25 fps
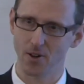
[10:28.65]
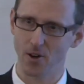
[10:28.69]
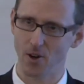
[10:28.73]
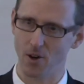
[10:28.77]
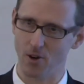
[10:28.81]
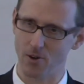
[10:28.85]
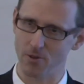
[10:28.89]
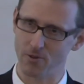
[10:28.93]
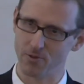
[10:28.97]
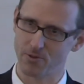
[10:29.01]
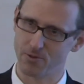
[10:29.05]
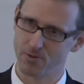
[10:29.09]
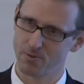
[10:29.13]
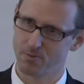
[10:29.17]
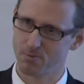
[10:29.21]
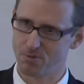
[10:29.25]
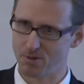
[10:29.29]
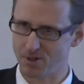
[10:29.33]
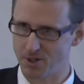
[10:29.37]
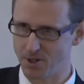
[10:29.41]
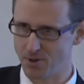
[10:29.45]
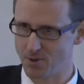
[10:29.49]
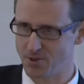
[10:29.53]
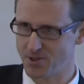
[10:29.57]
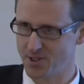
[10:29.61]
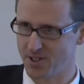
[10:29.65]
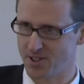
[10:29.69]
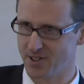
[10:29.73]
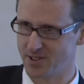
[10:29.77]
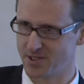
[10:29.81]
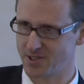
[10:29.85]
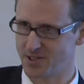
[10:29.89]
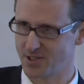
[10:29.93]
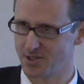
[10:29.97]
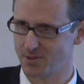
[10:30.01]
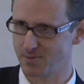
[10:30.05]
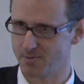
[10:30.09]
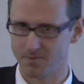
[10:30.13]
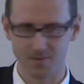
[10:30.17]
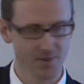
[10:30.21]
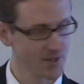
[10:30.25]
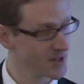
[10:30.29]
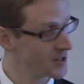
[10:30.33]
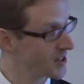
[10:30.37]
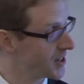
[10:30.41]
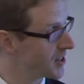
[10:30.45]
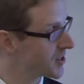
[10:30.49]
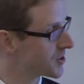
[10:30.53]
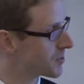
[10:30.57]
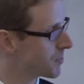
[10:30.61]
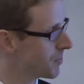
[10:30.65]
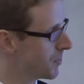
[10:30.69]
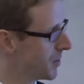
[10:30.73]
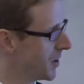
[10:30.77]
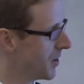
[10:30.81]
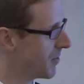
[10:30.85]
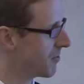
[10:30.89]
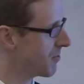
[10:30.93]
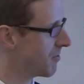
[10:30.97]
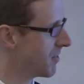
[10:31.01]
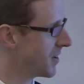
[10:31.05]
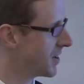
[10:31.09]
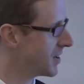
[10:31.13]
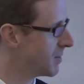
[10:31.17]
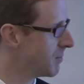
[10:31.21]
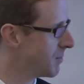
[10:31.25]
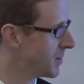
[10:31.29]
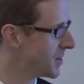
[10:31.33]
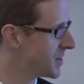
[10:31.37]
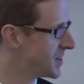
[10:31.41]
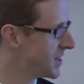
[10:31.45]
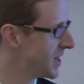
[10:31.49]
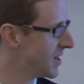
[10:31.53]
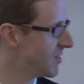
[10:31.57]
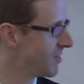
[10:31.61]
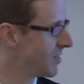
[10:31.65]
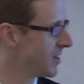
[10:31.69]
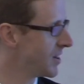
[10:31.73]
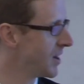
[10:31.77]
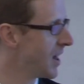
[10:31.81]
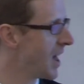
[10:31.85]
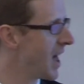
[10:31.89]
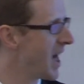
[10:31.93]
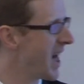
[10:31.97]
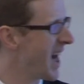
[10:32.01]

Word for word: of producing a stitched perforated material